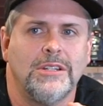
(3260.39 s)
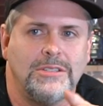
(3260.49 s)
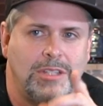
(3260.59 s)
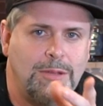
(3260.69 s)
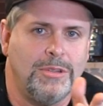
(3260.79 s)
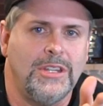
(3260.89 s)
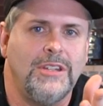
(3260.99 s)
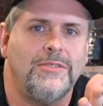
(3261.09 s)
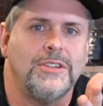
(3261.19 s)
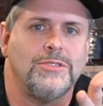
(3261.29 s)
Same with the
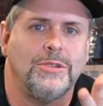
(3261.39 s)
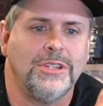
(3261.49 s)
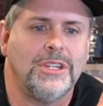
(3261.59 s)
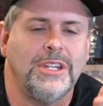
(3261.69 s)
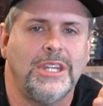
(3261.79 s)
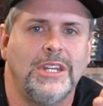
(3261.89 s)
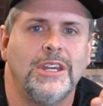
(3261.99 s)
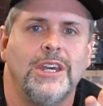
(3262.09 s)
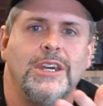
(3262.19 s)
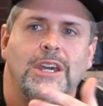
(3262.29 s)
defense, only the lead,
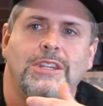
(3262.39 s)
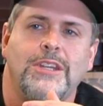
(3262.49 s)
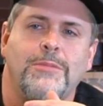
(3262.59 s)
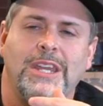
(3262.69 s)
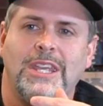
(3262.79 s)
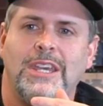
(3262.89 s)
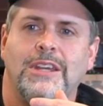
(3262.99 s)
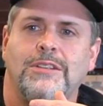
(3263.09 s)
and then you might get,